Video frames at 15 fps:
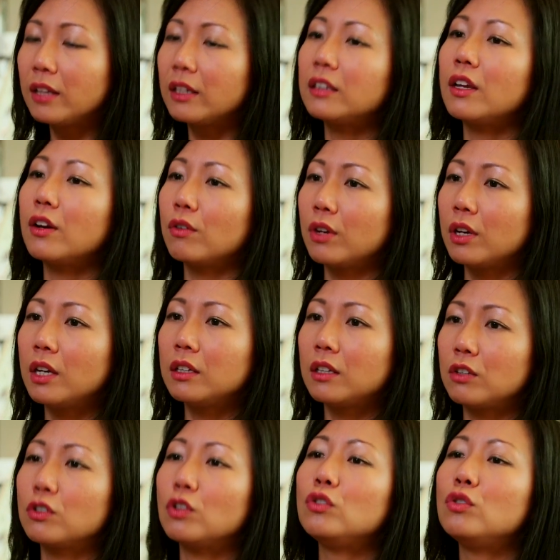that
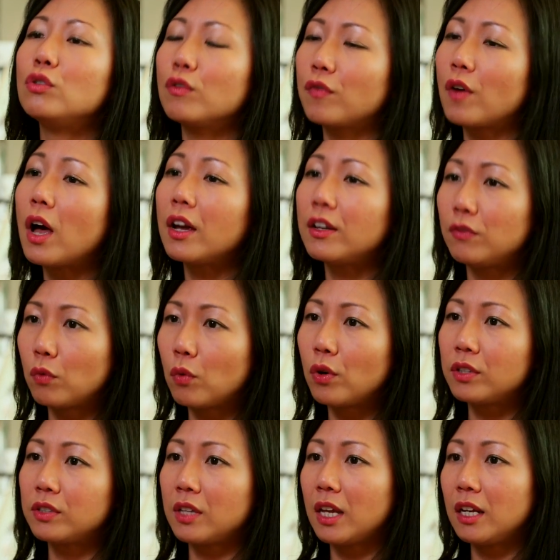there's a unified
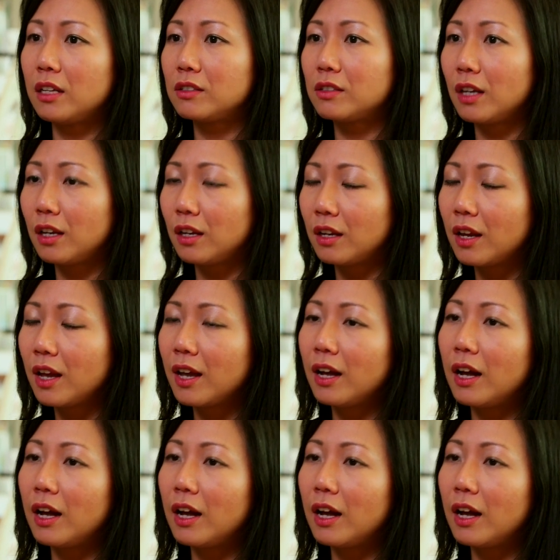voice and it's a